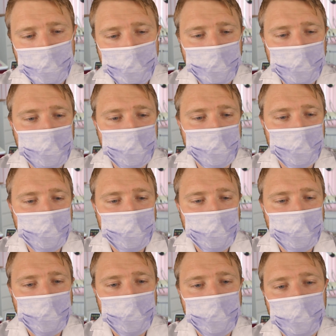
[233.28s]
but
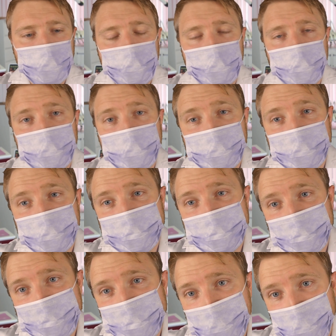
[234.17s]
needless
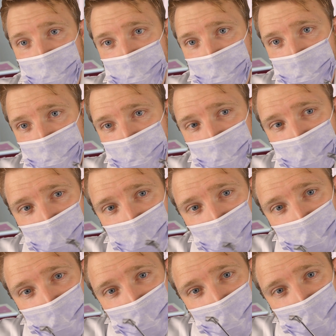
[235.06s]
to say,
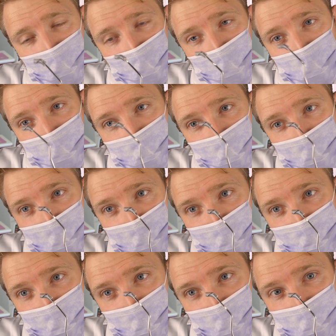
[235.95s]
they're
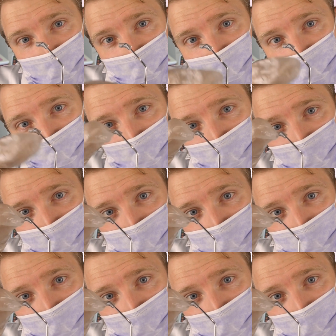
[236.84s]
actually